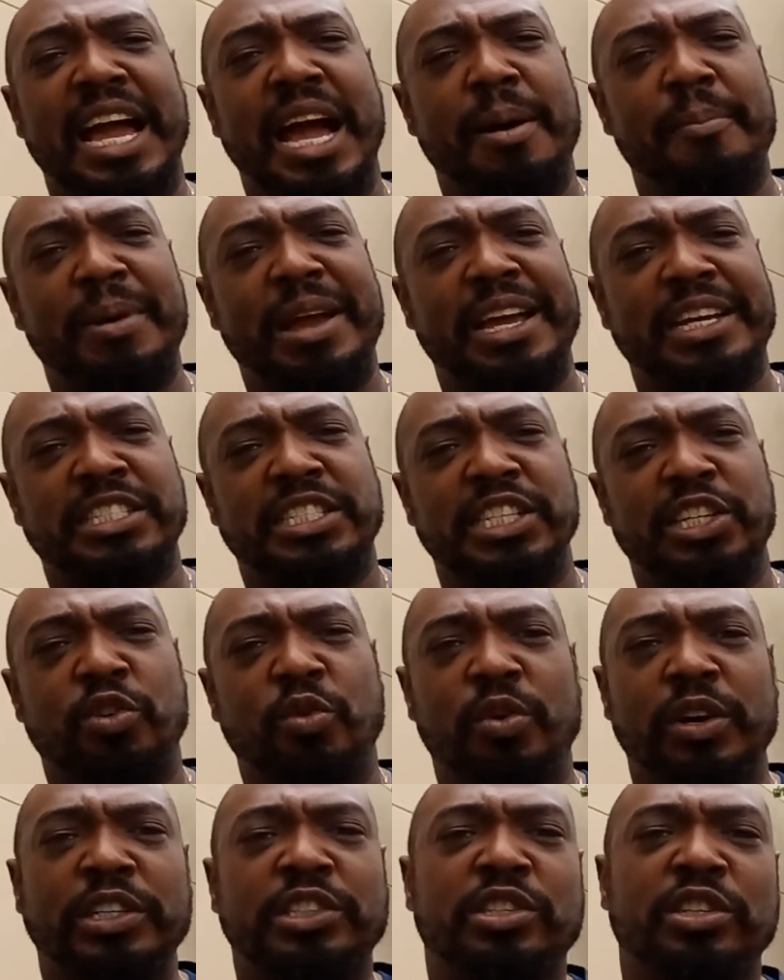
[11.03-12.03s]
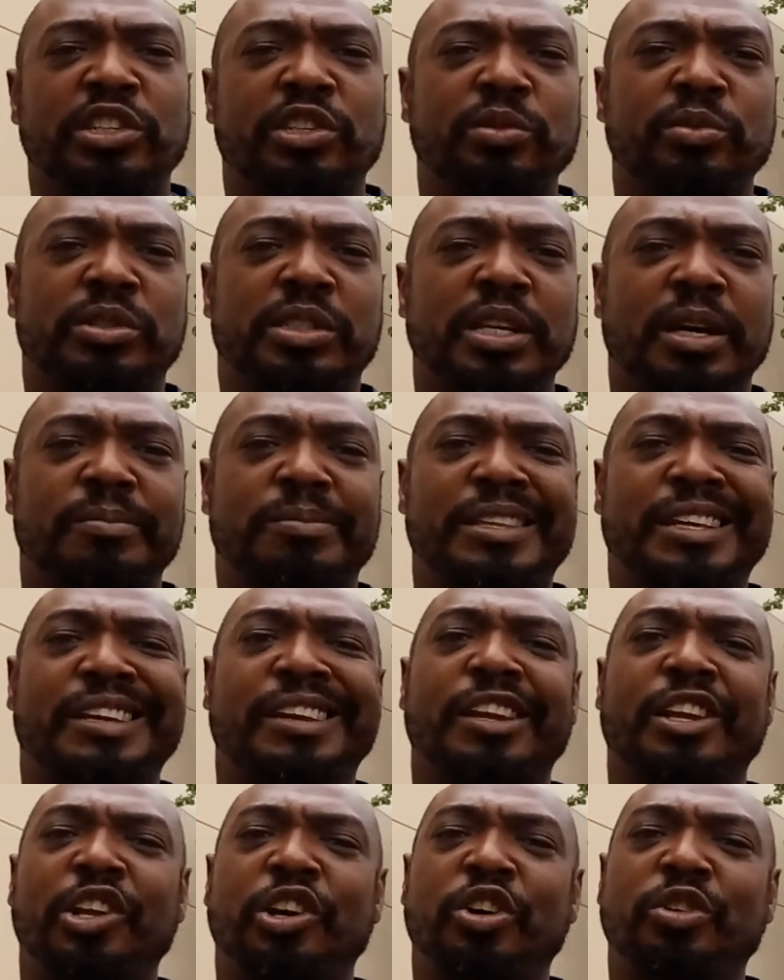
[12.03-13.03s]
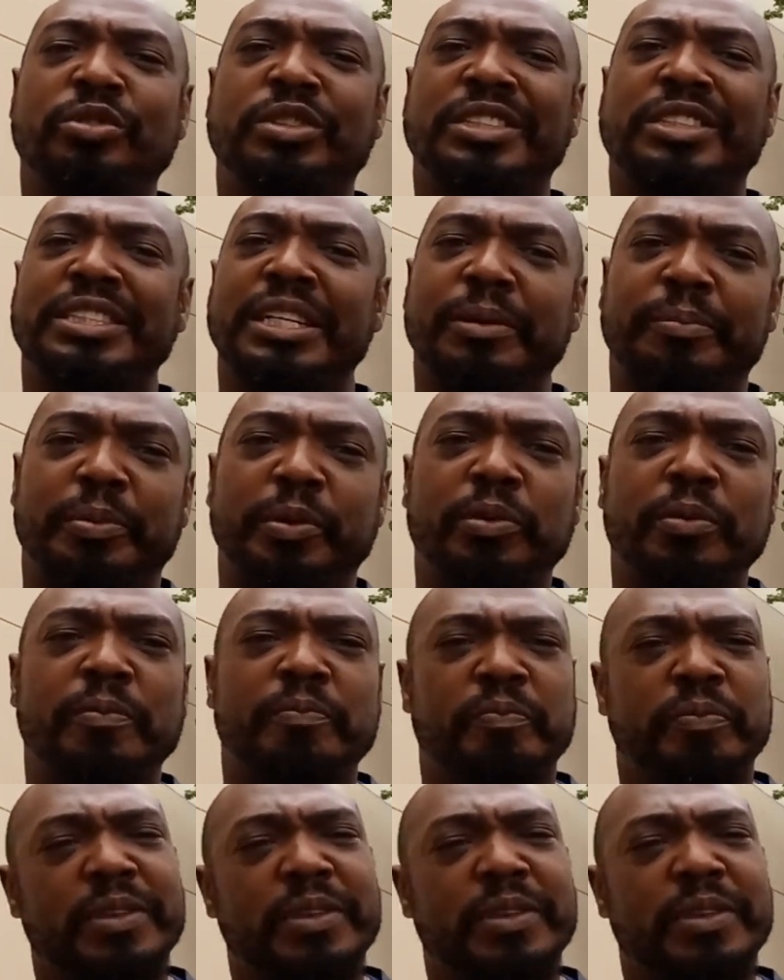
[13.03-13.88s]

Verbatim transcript: I'm actually going to do something a little simple.